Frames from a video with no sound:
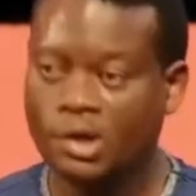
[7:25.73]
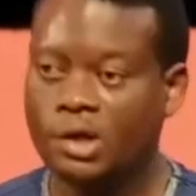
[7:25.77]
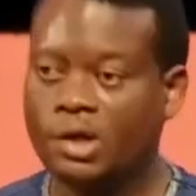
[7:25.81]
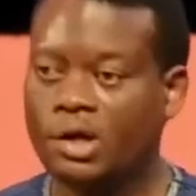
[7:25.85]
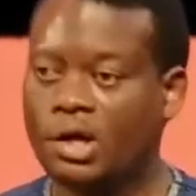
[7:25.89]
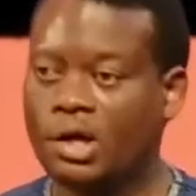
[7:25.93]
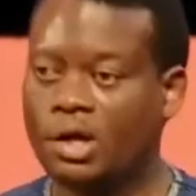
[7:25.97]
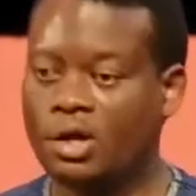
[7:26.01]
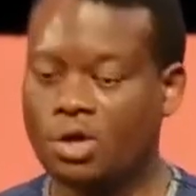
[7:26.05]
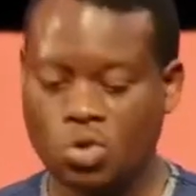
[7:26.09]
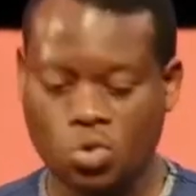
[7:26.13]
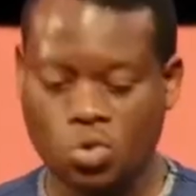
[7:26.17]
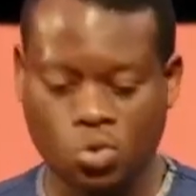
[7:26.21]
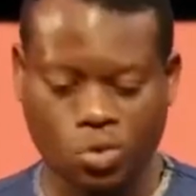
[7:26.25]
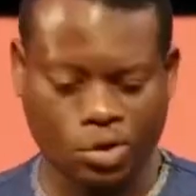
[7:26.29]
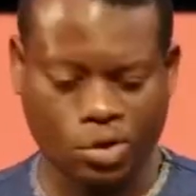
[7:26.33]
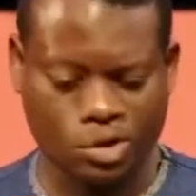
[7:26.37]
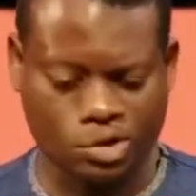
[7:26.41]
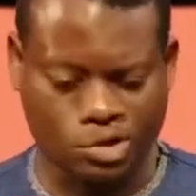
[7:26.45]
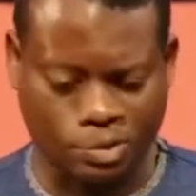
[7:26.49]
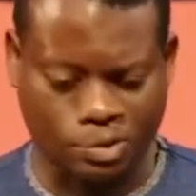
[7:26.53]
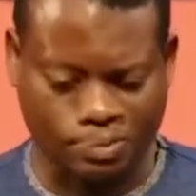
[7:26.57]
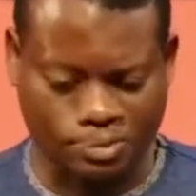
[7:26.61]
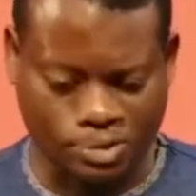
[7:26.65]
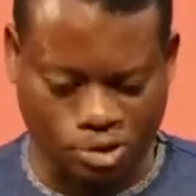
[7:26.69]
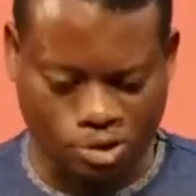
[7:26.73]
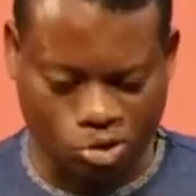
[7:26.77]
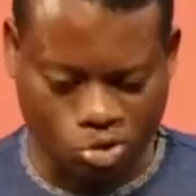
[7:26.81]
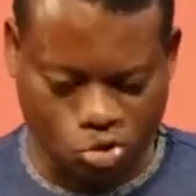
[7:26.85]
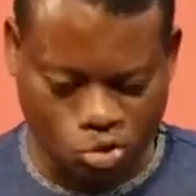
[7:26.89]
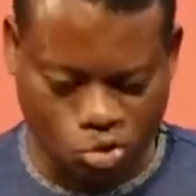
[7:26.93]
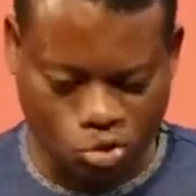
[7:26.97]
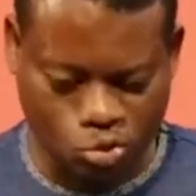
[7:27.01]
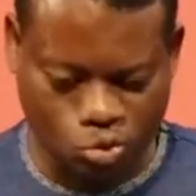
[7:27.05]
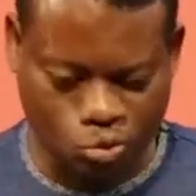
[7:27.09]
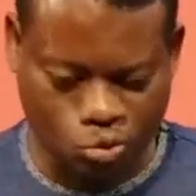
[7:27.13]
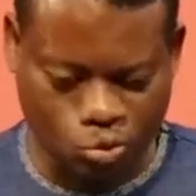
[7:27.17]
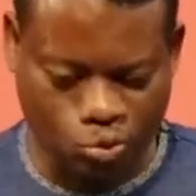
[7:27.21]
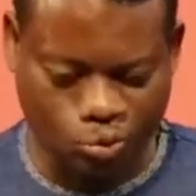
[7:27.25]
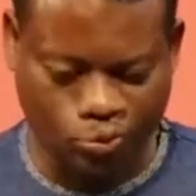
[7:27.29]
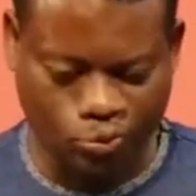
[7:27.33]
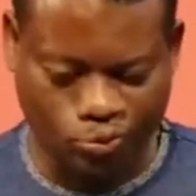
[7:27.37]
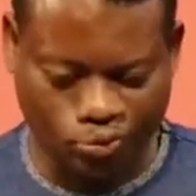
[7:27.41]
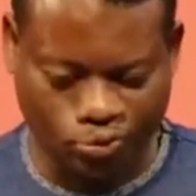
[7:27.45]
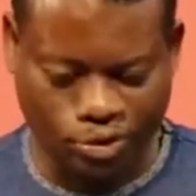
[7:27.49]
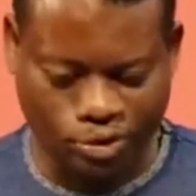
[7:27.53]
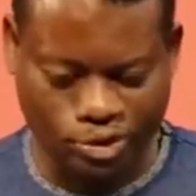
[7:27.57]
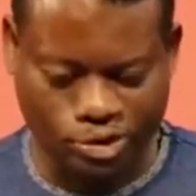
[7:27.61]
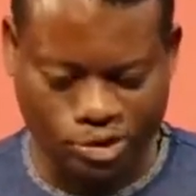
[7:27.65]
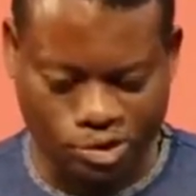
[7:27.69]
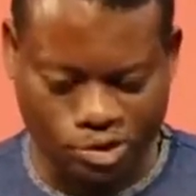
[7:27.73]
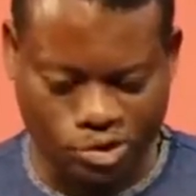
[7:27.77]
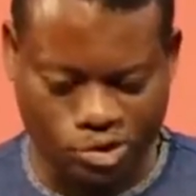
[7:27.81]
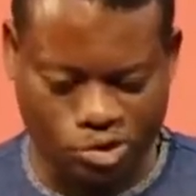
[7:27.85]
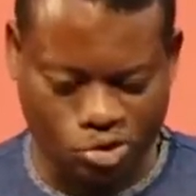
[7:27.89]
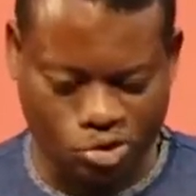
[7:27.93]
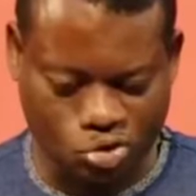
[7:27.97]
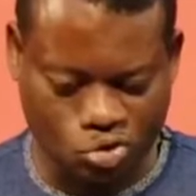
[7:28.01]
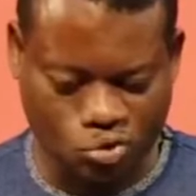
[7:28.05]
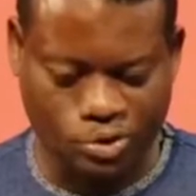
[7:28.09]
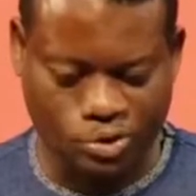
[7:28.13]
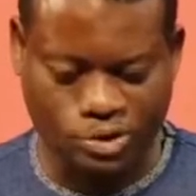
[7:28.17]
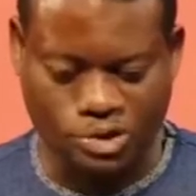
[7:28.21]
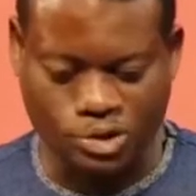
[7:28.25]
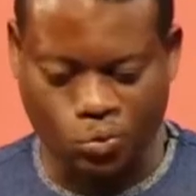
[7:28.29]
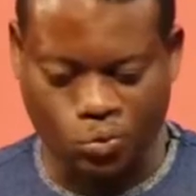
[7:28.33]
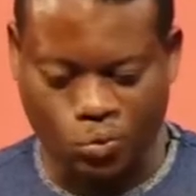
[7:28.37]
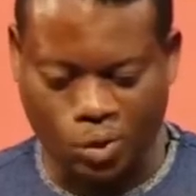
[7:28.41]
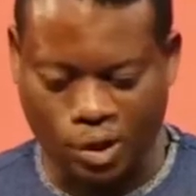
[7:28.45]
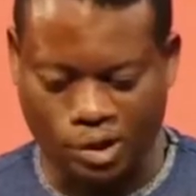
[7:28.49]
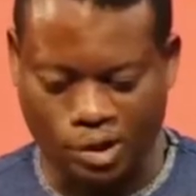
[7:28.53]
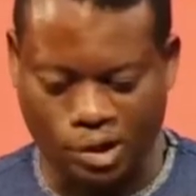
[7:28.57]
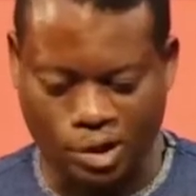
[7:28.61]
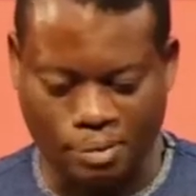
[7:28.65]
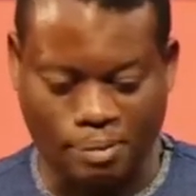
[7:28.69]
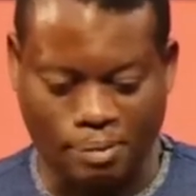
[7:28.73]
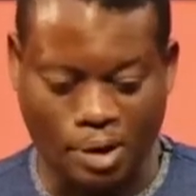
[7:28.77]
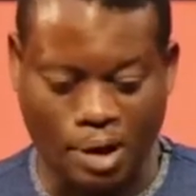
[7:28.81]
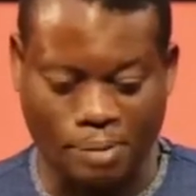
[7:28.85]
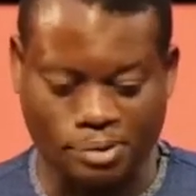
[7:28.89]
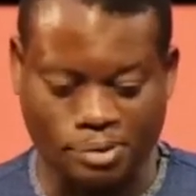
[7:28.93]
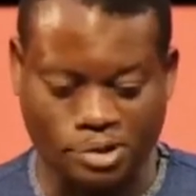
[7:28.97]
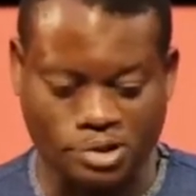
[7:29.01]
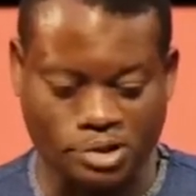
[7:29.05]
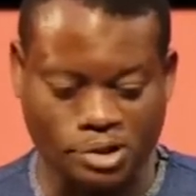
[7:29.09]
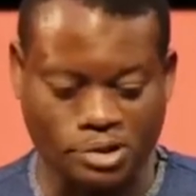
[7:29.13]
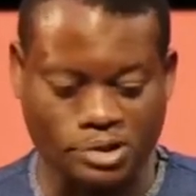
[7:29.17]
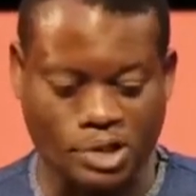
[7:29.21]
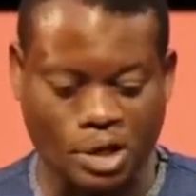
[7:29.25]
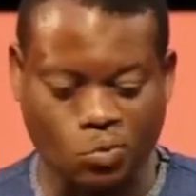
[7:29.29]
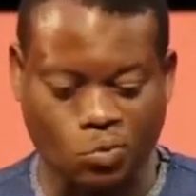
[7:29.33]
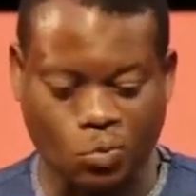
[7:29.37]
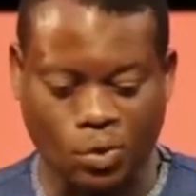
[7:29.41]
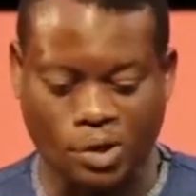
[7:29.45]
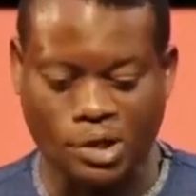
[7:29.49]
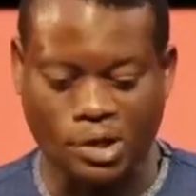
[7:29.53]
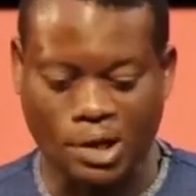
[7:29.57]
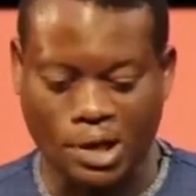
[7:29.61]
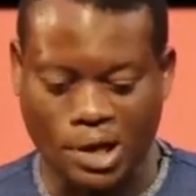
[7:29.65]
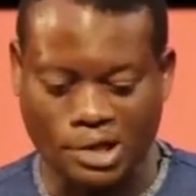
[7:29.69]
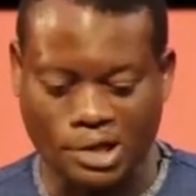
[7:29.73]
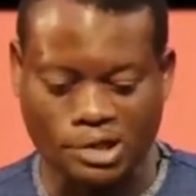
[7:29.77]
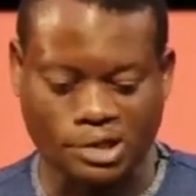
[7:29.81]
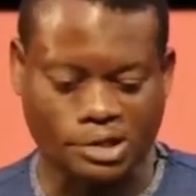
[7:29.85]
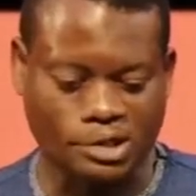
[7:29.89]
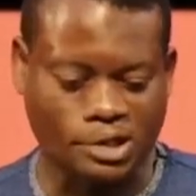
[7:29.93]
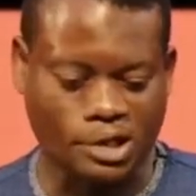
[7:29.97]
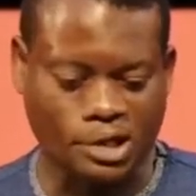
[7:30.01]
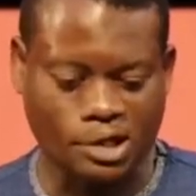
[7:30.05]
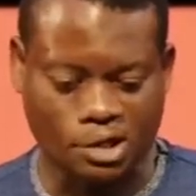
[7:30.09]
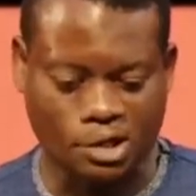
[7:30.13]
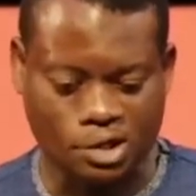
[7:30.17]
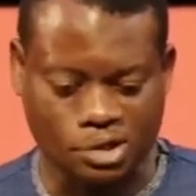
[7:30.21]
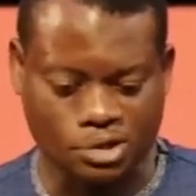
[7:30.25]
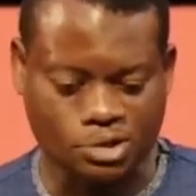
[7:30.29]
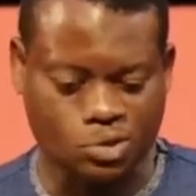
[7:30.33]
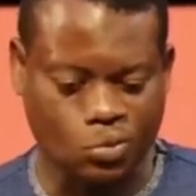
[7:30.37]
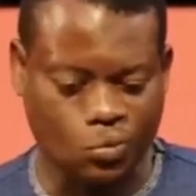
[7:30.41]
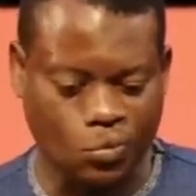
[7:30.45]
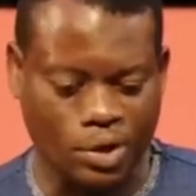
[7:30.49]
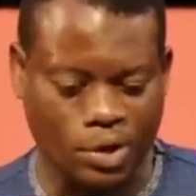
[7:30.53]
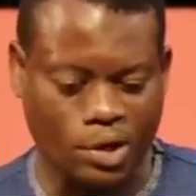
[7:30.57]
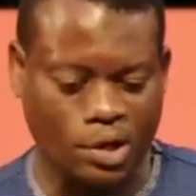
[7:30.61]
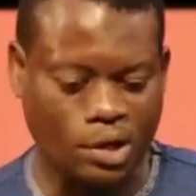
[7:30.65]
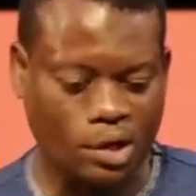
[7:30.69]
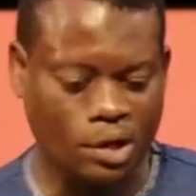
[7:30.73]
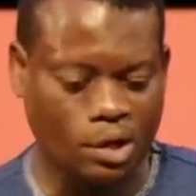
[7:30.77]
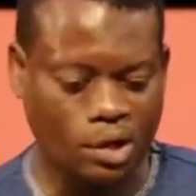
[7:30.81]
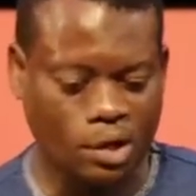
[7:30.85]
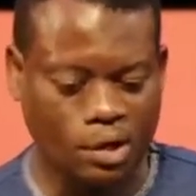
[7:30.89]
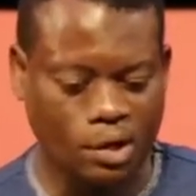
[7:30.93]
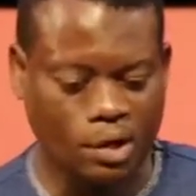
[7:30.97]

In Luke chapter 2, verse 21, the Bible says, And when eight days were